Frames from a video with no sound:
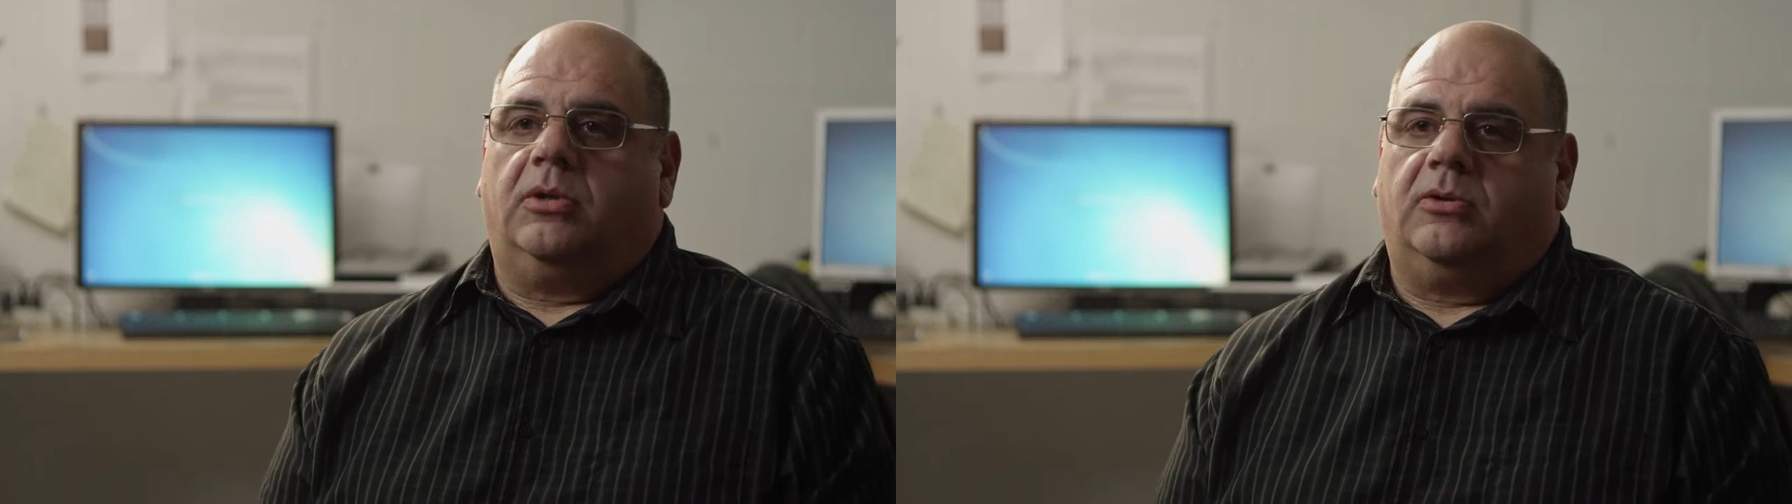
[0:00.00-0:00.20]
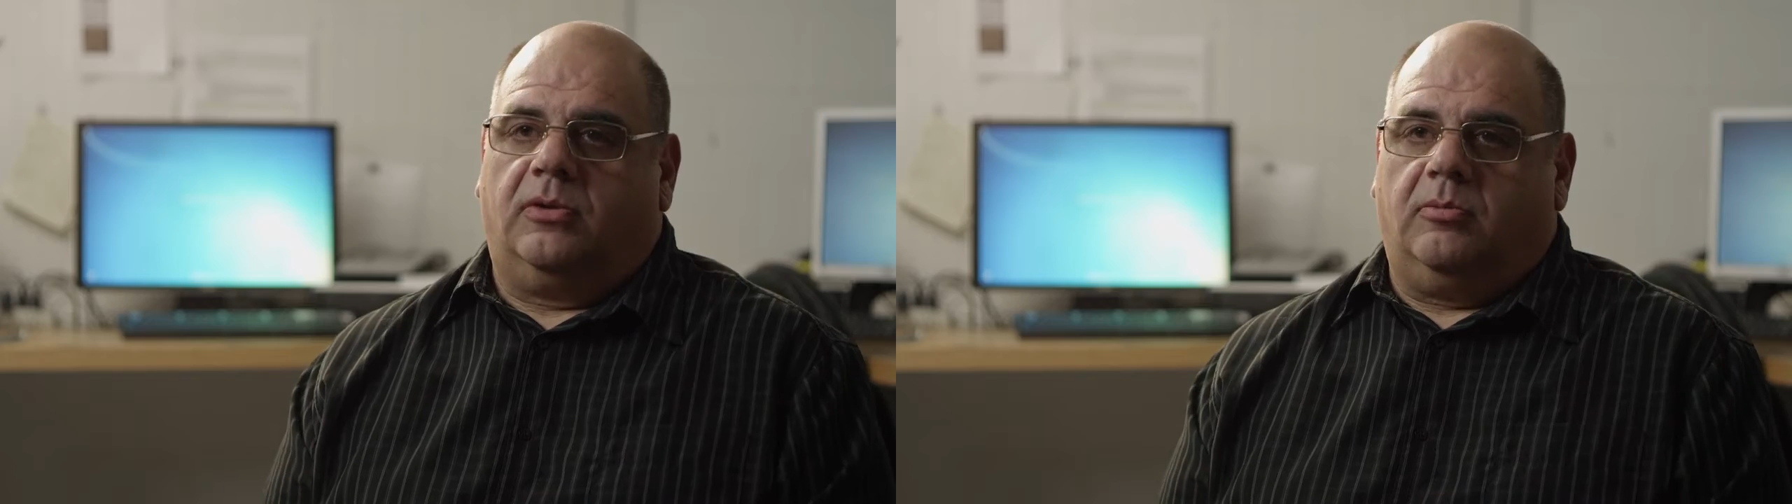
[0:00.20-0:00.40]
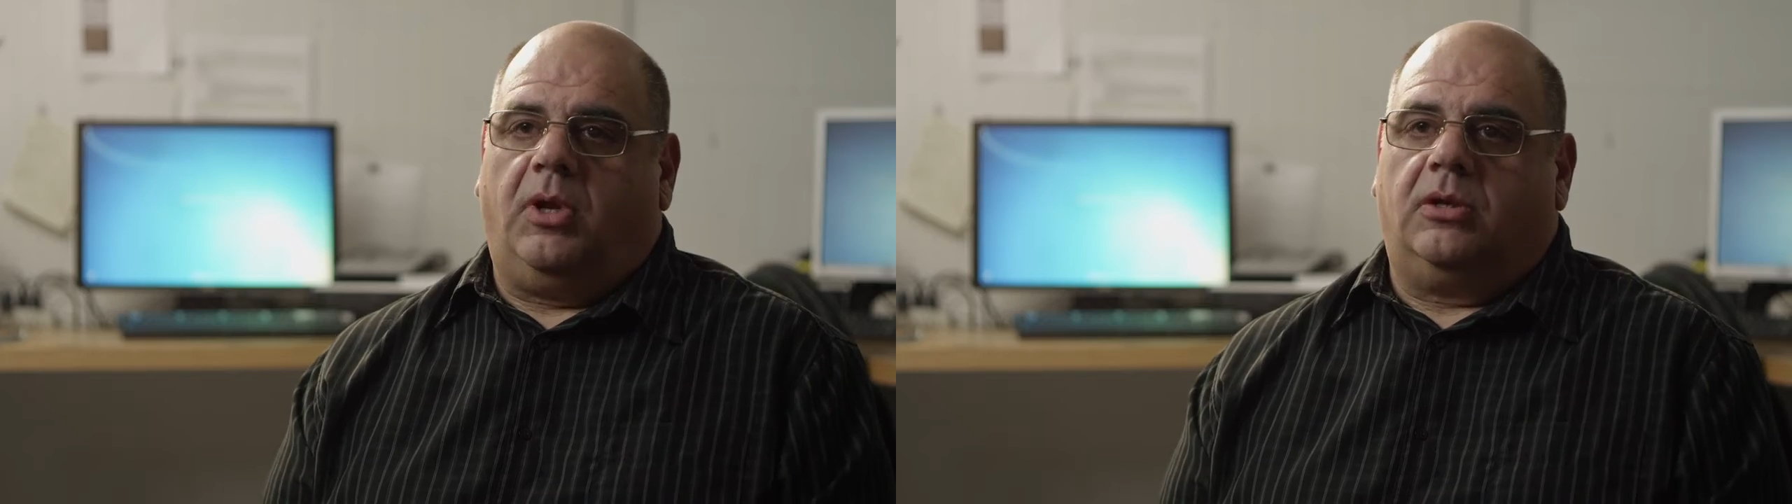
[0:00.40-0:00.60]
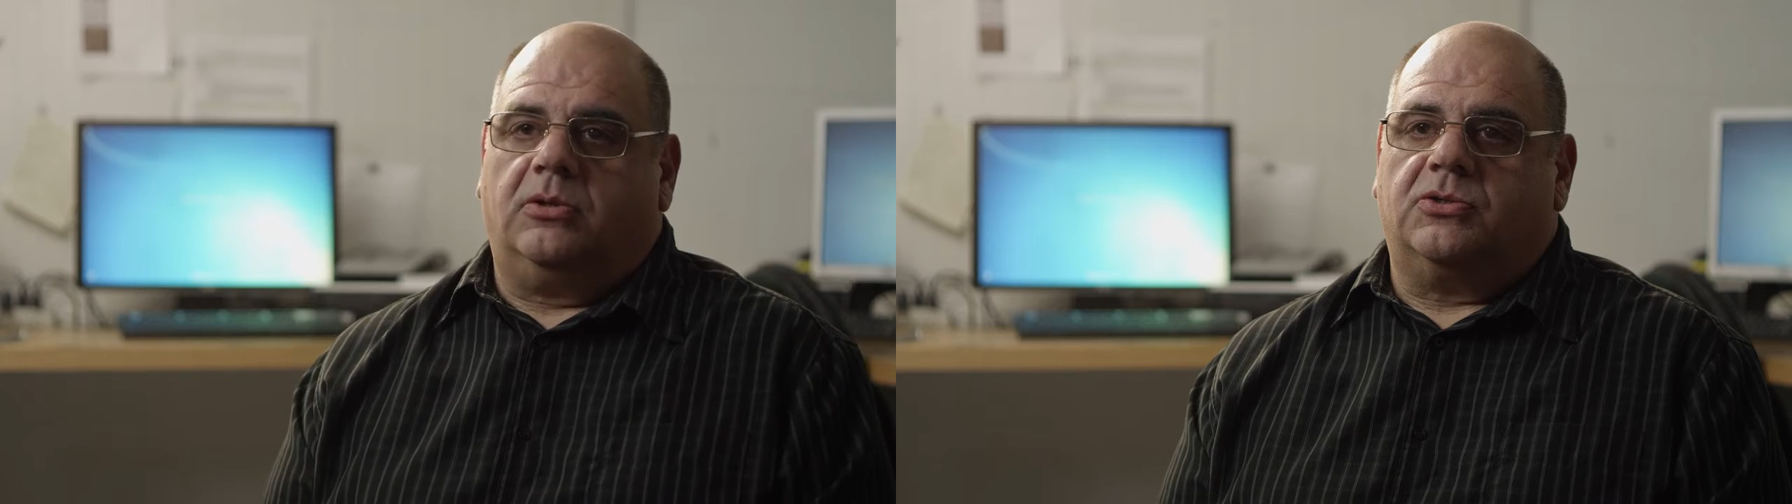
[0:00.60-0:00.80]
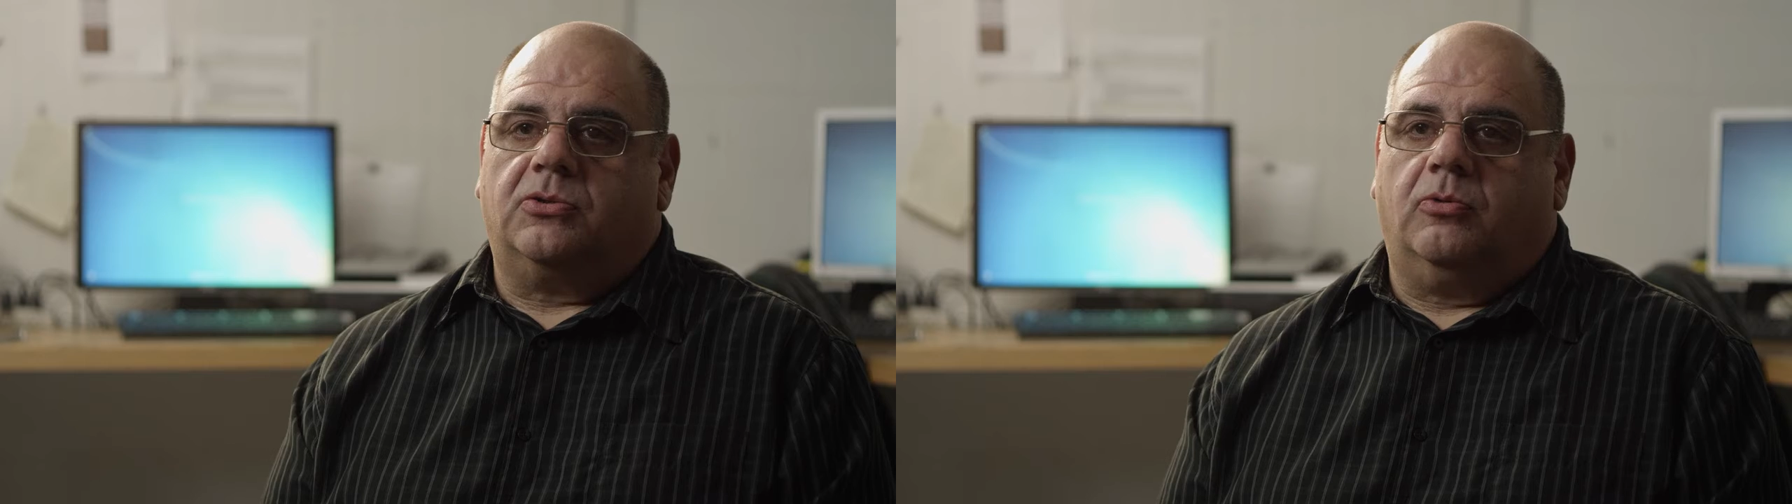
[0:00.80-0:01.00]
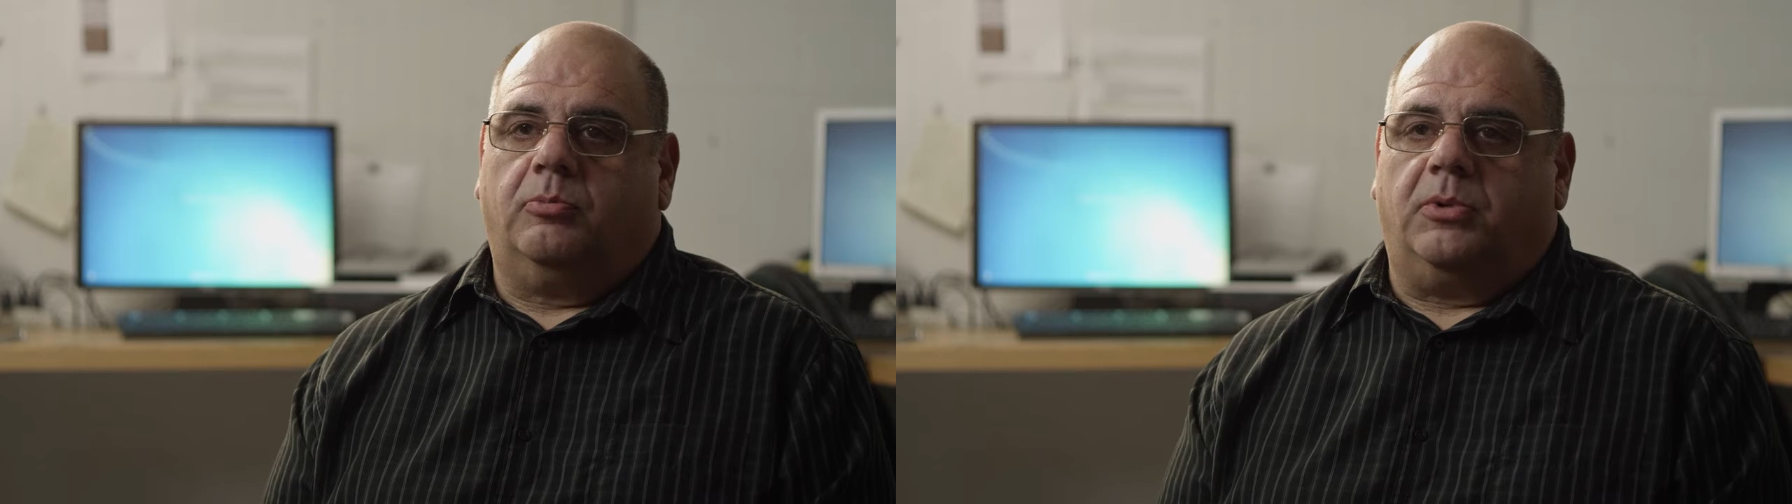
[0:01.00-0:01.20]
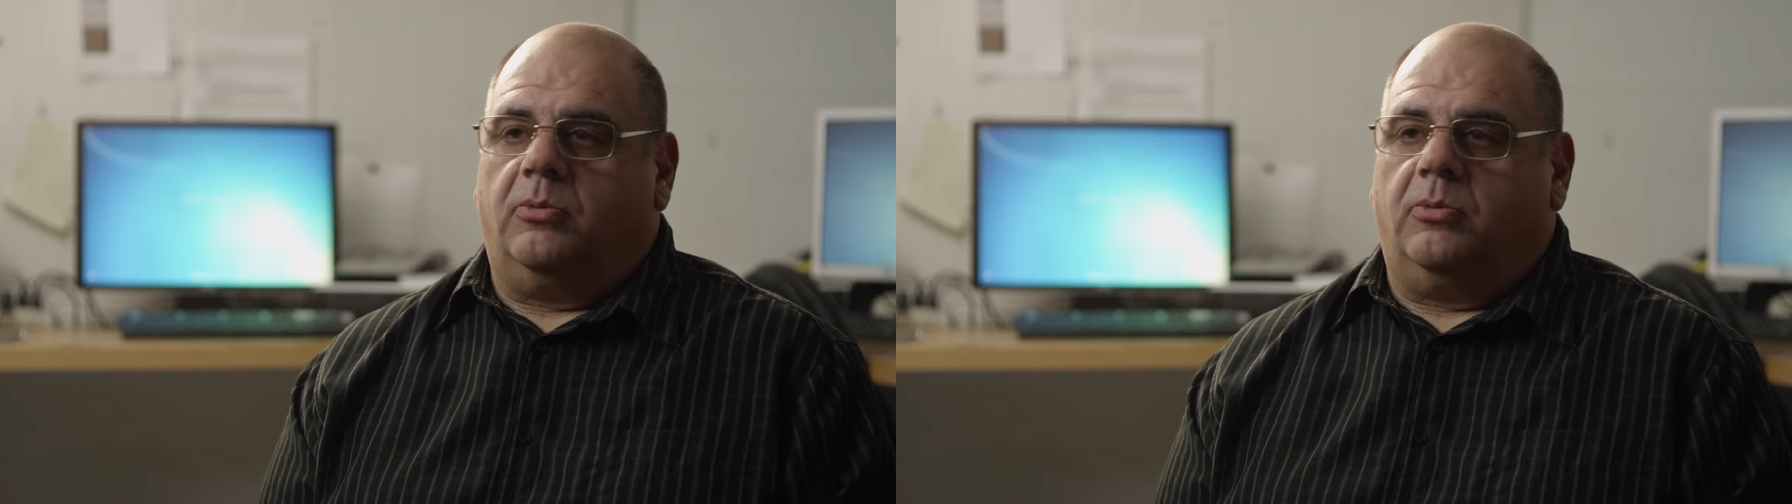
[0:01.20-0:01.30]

into the maintenance group,